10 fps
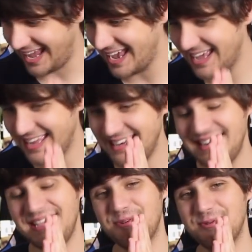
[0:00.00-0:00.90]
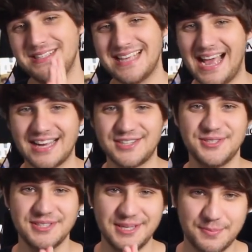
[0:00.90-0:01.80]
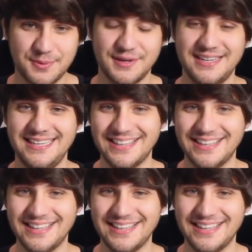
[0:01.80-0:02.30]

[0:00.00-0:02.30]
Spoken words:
and it was actually pretty